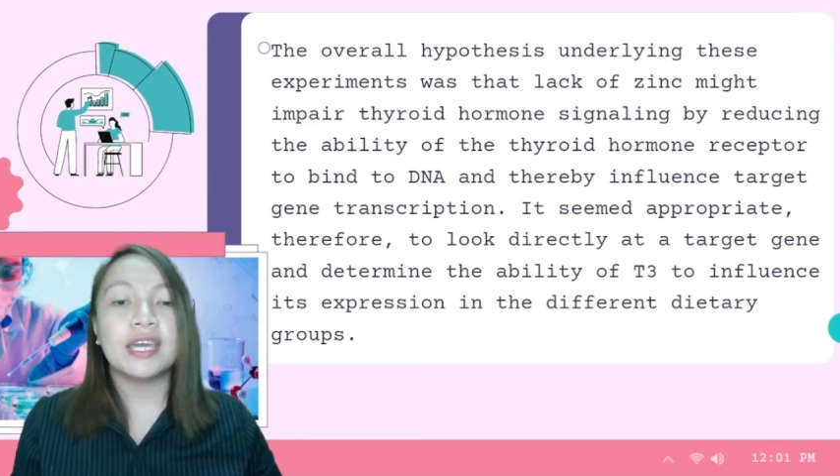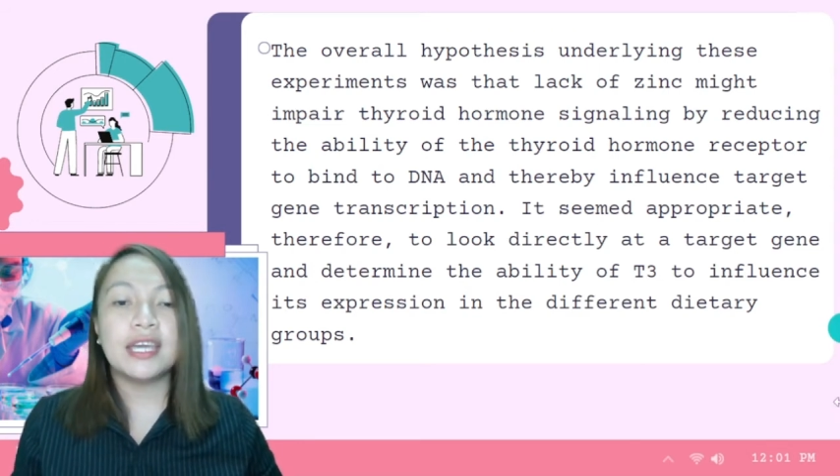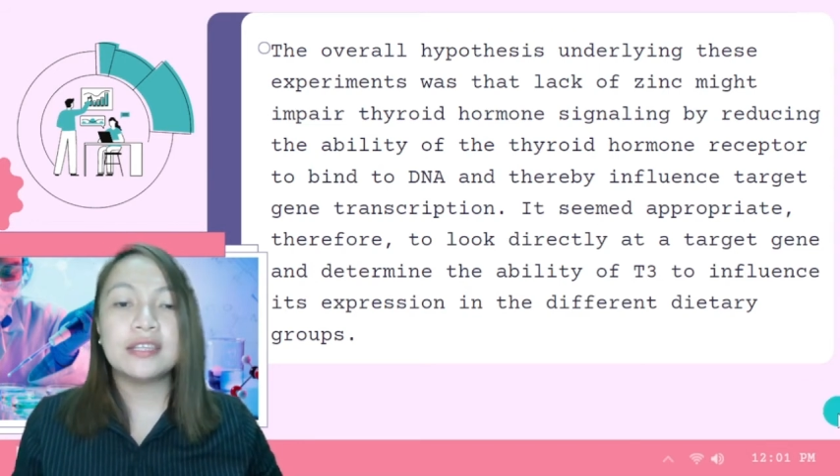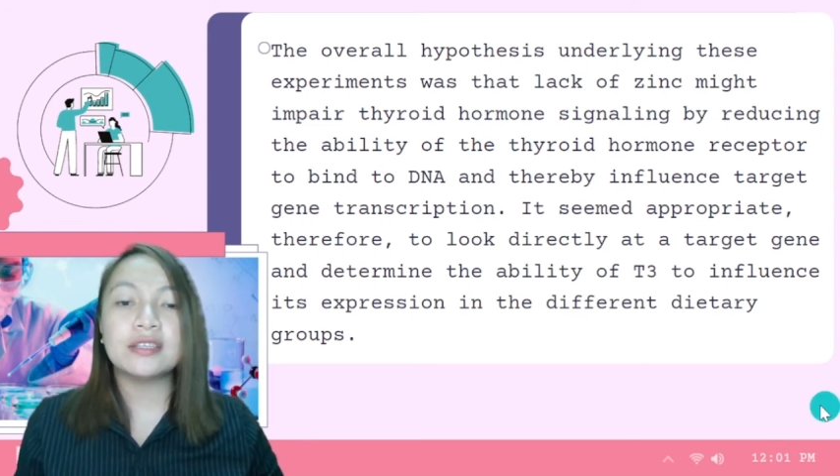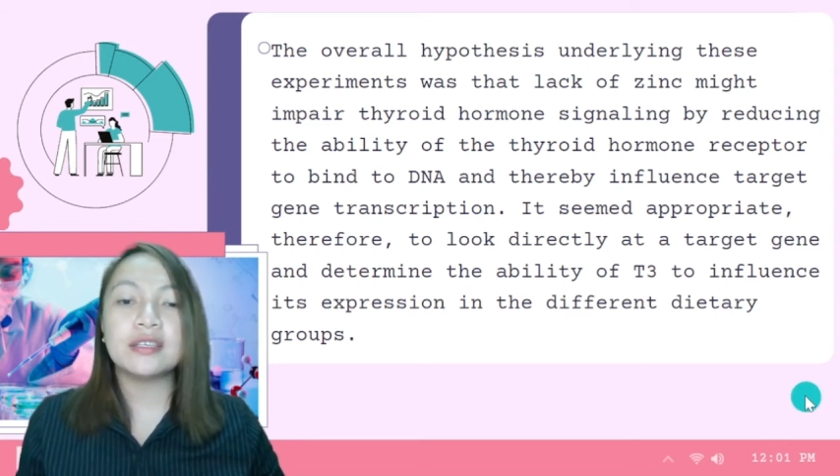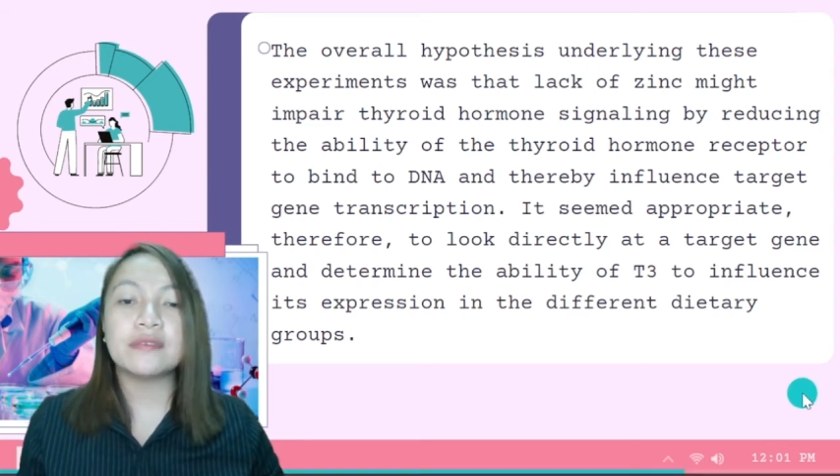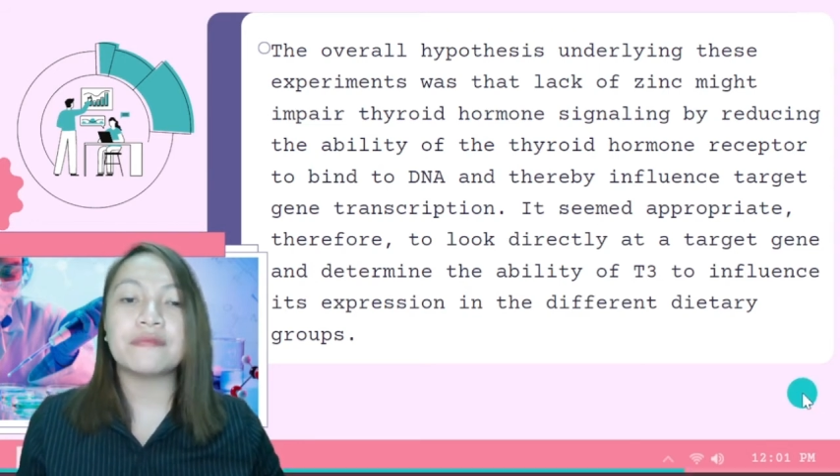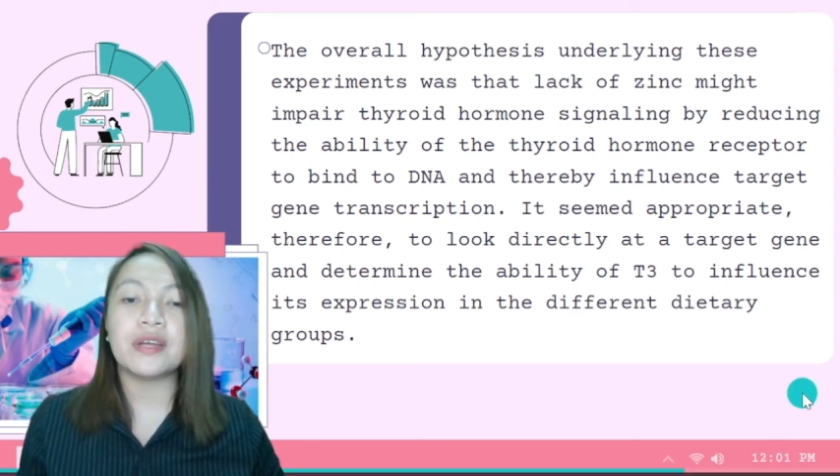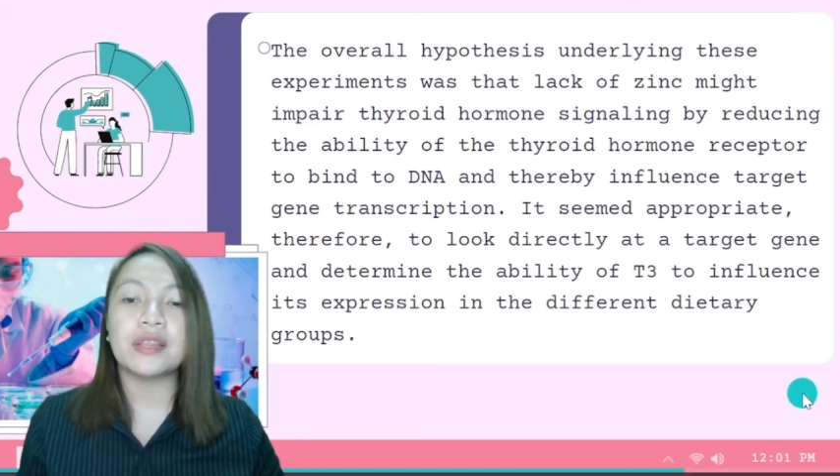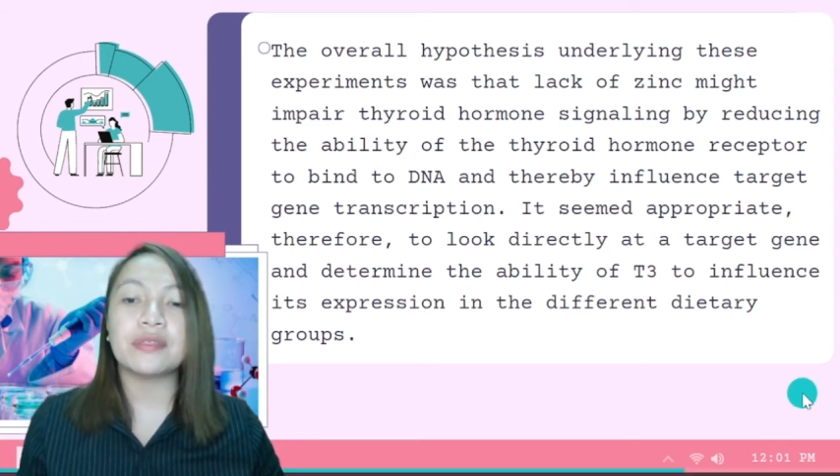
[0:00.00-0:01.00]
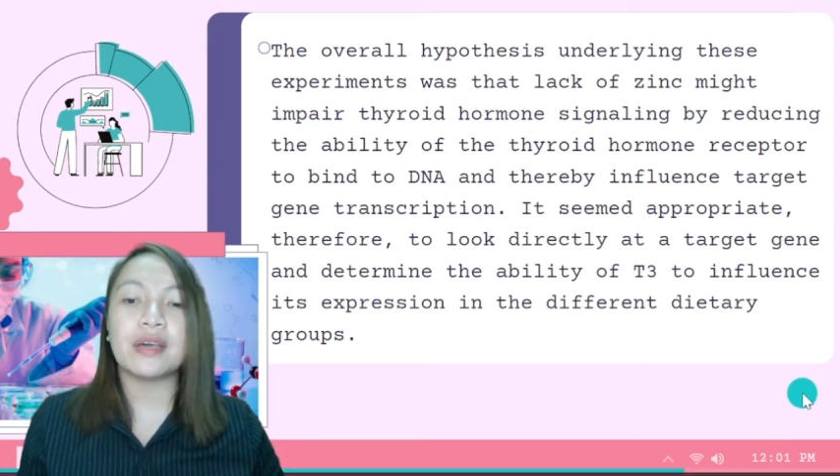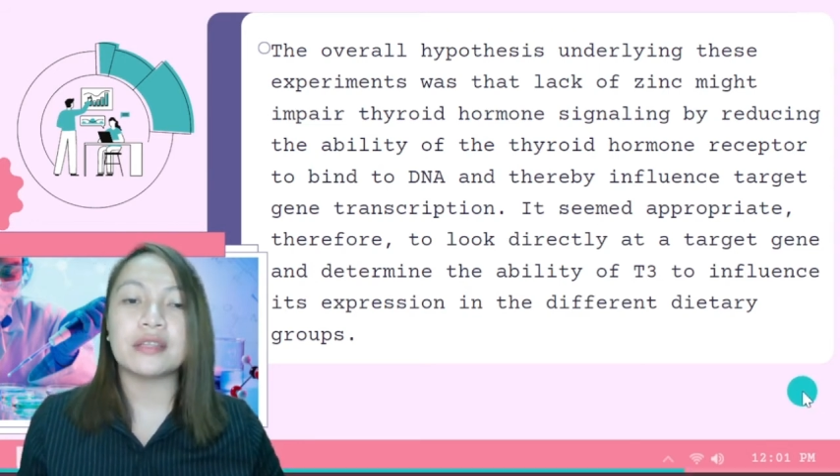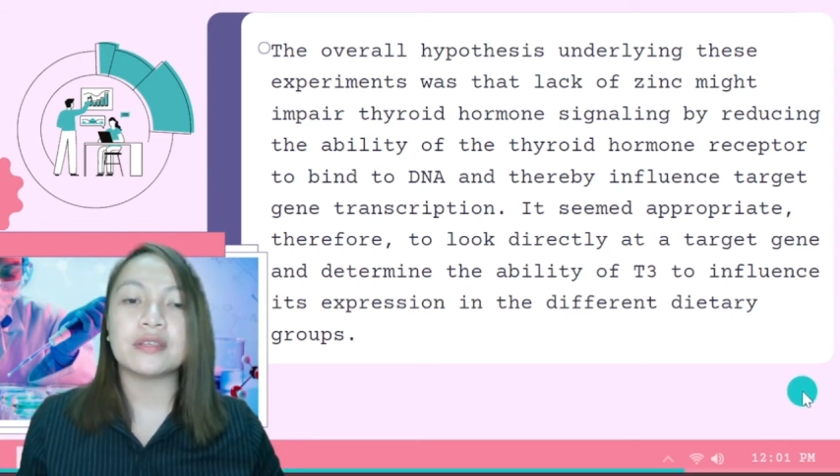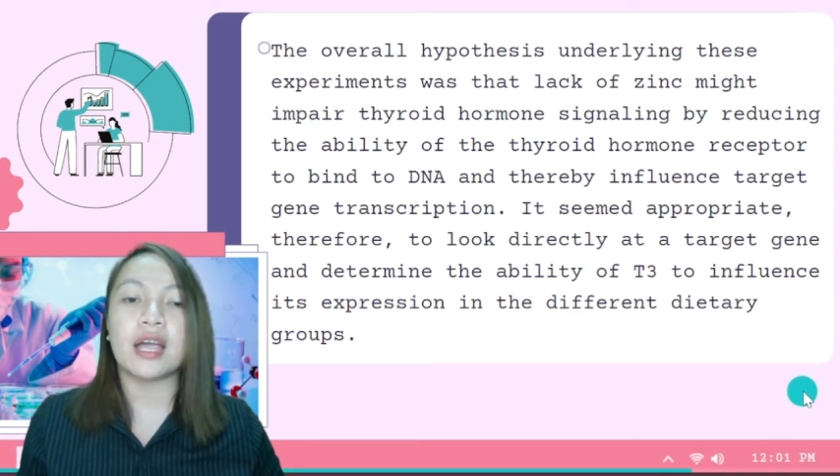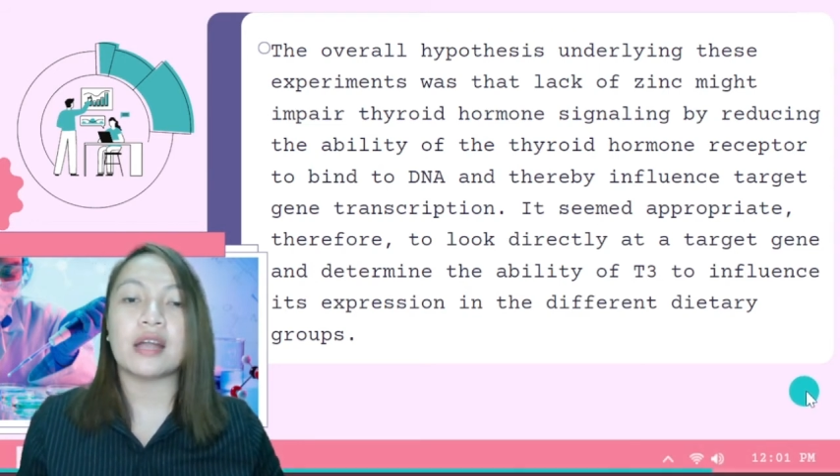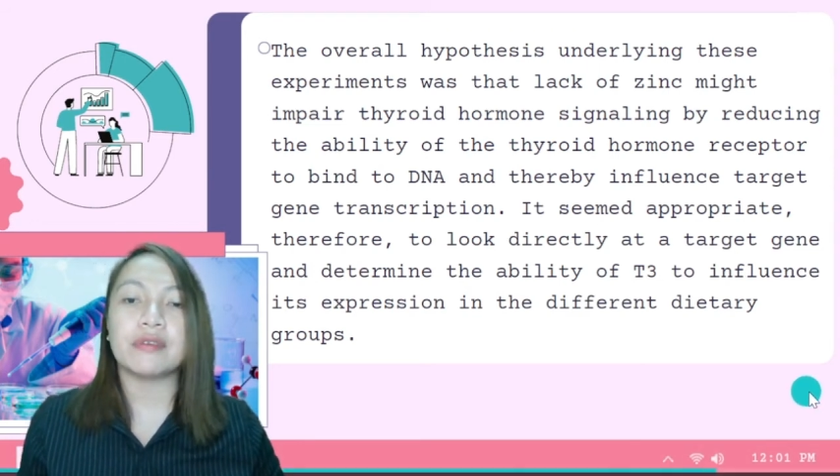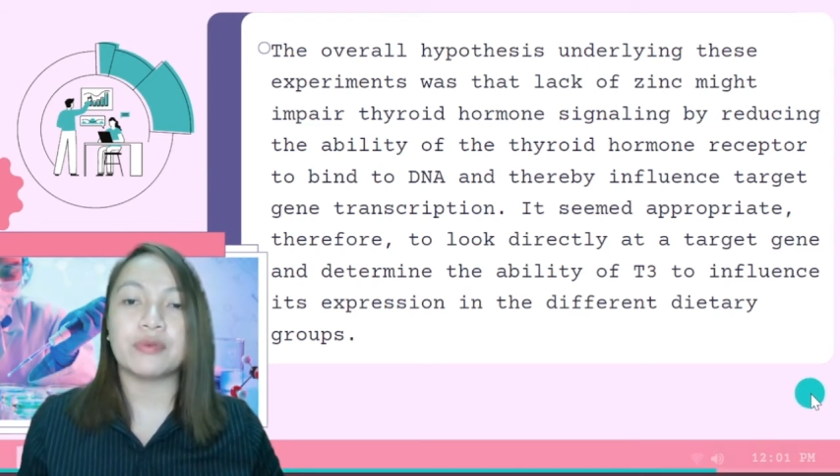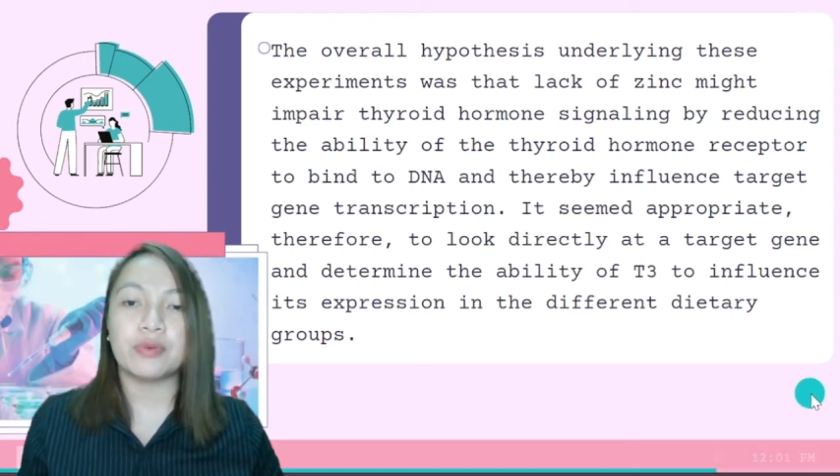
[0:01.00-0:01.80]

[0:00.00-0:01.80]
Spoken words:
in the different dietary